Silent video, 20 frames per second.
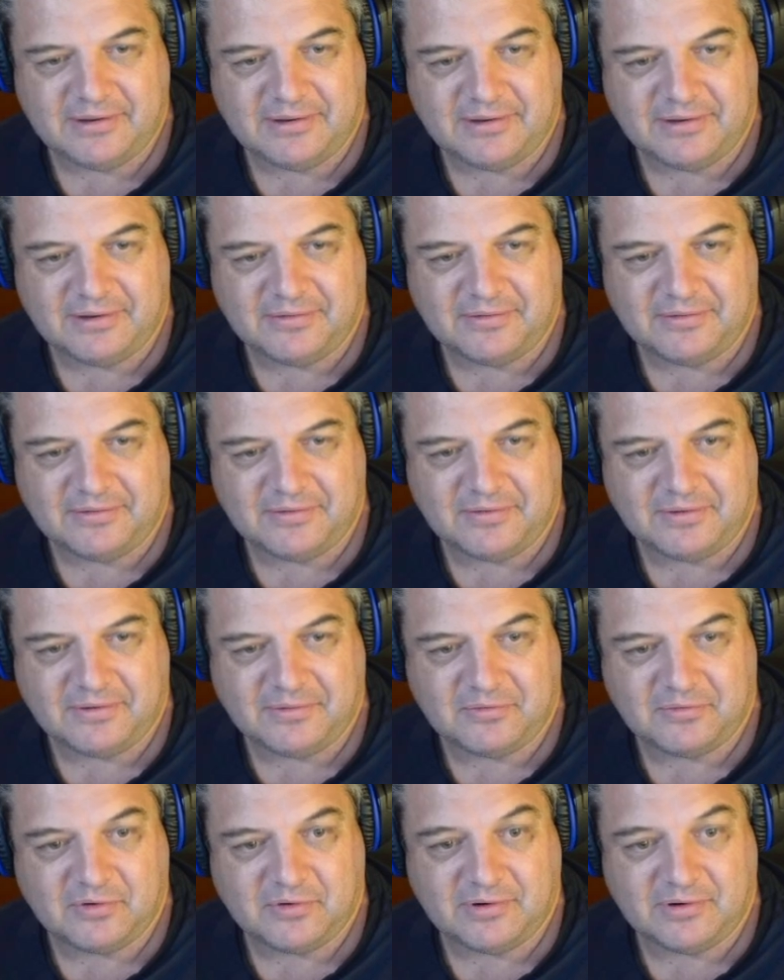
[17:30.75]
a
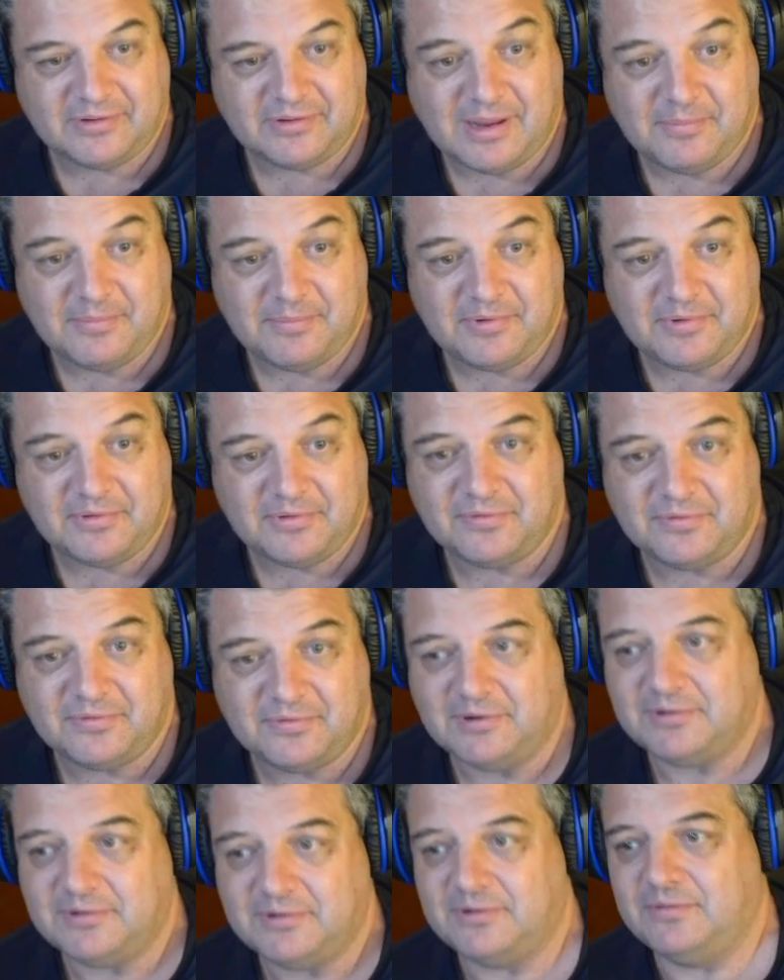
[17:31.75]
good example of
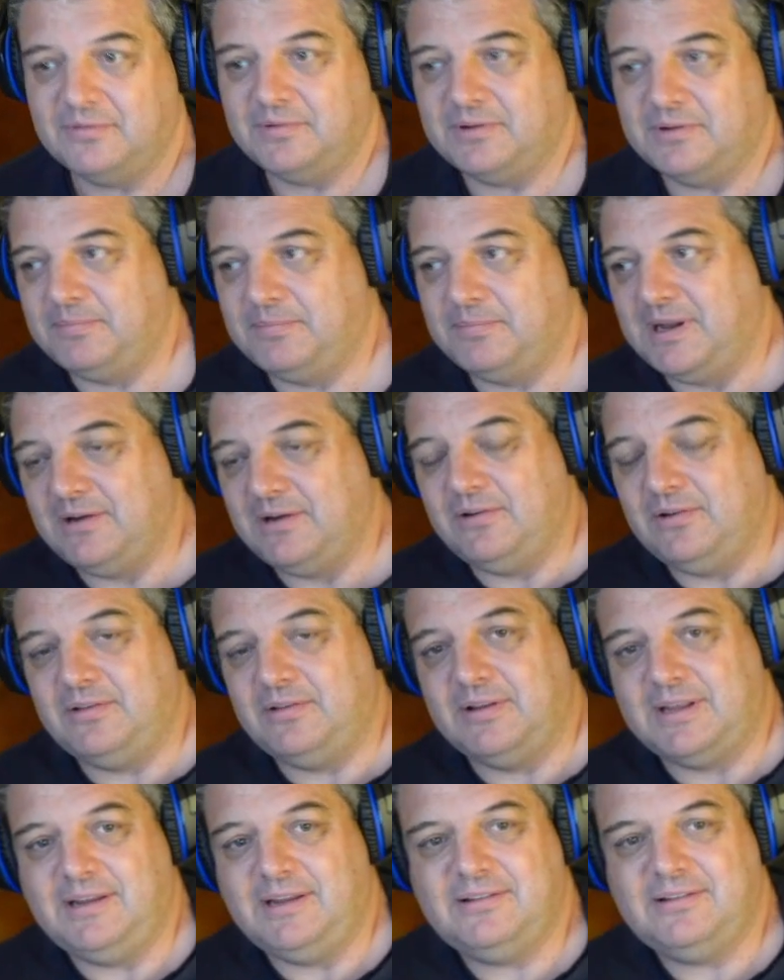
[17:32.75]
what Martin
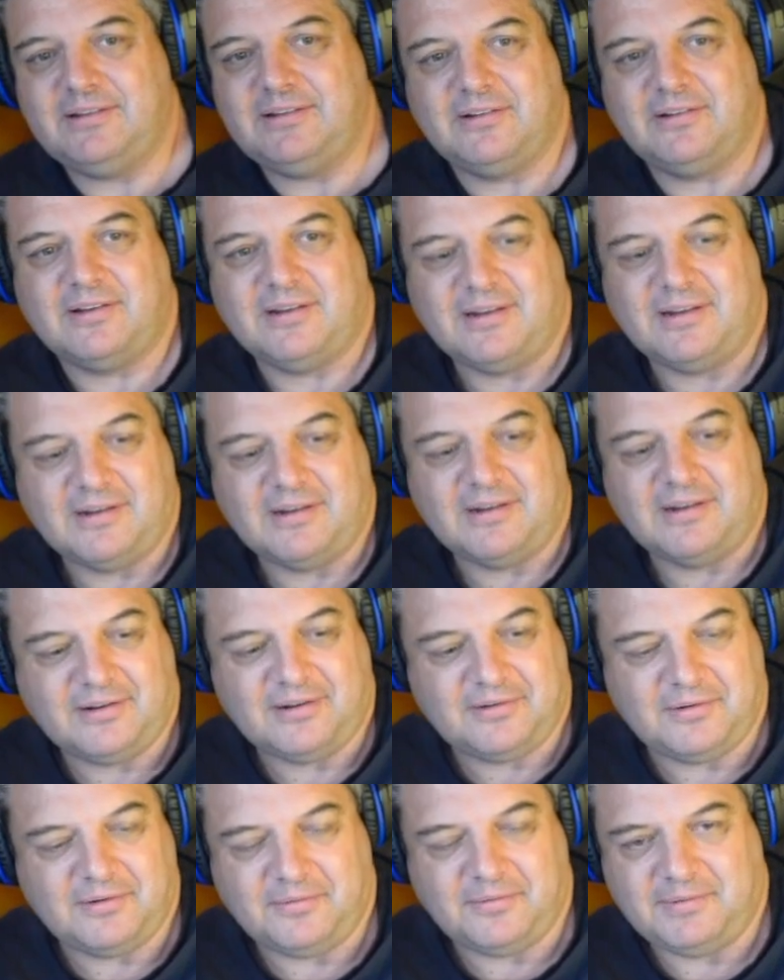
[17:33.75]
Luther King says,
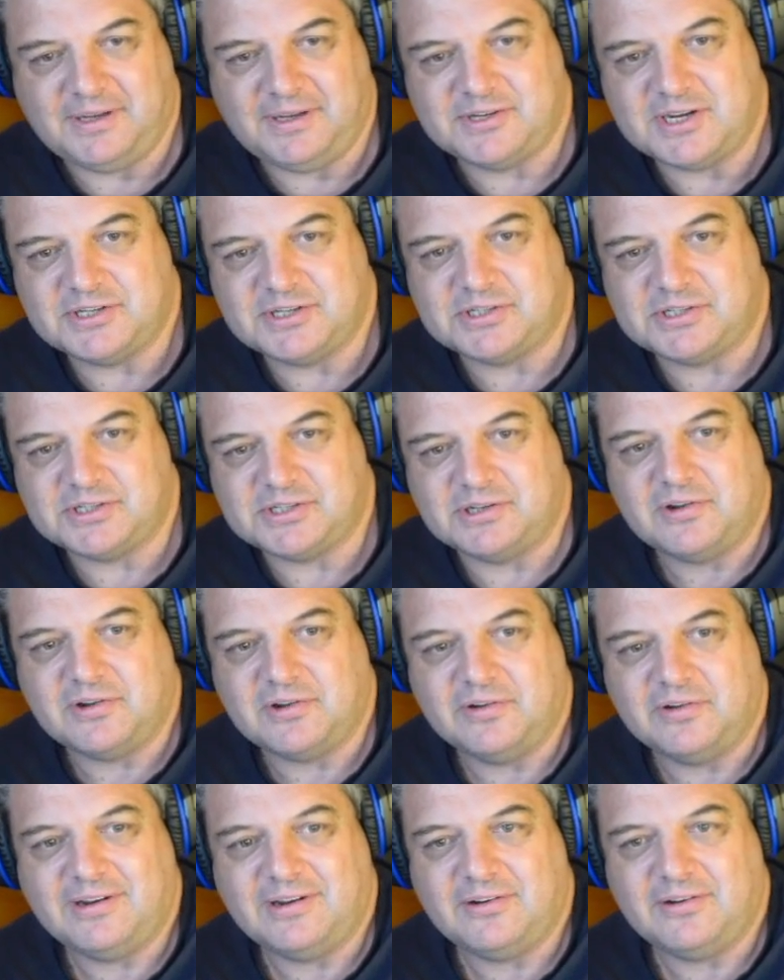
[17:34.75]
that to be judged on the
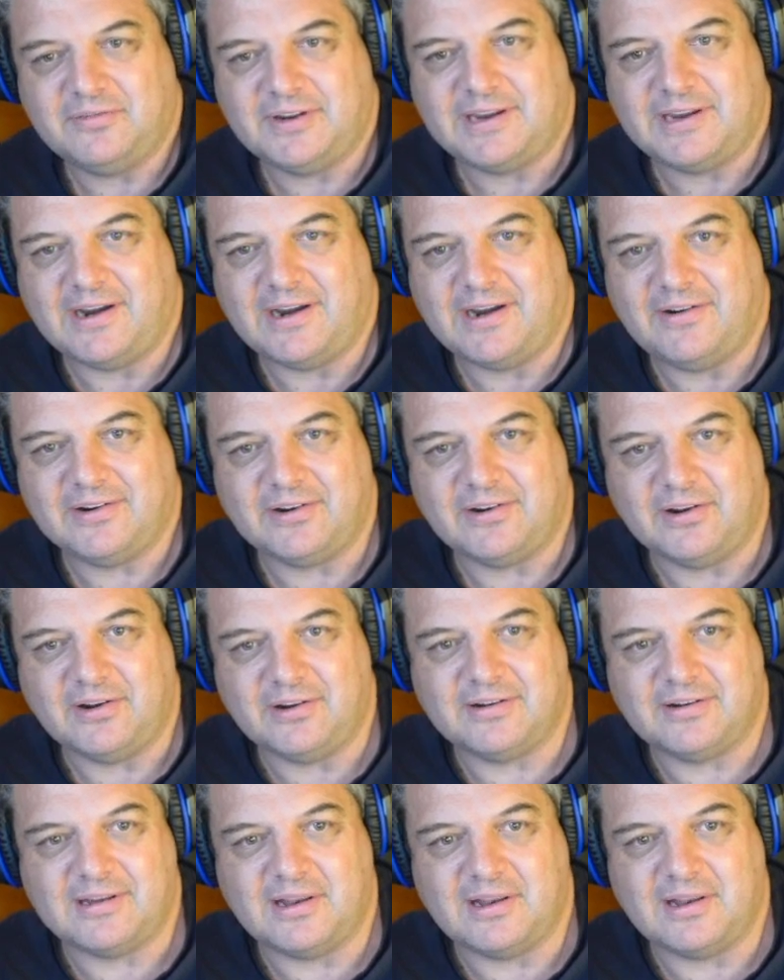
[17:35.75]
content of your character,
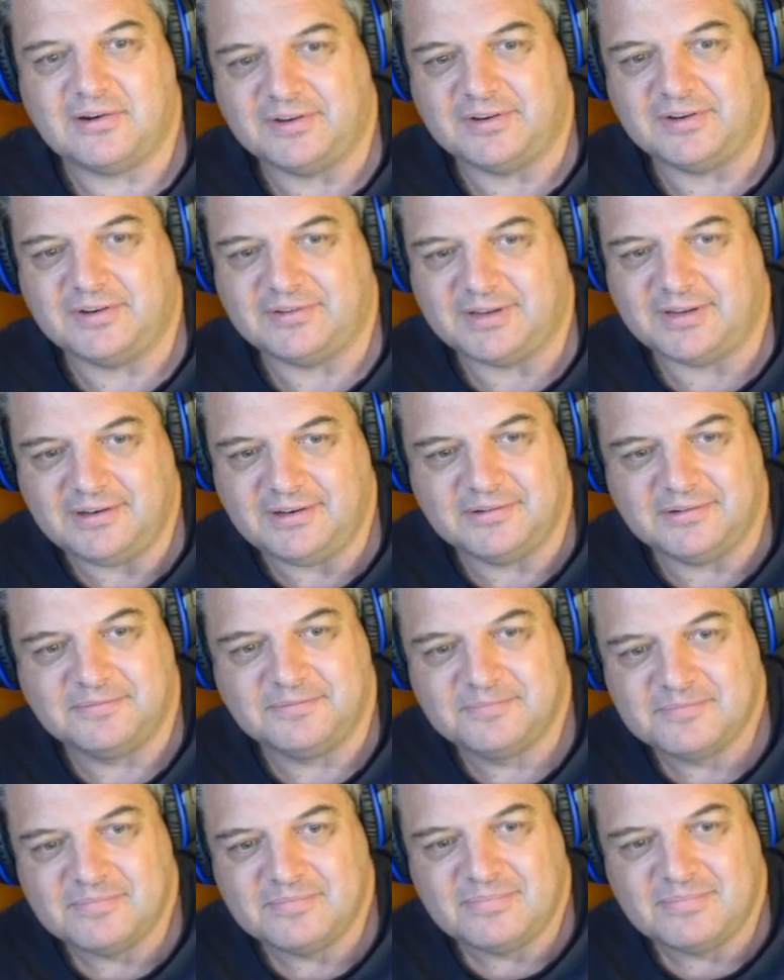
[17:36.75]
not the colour of your skin.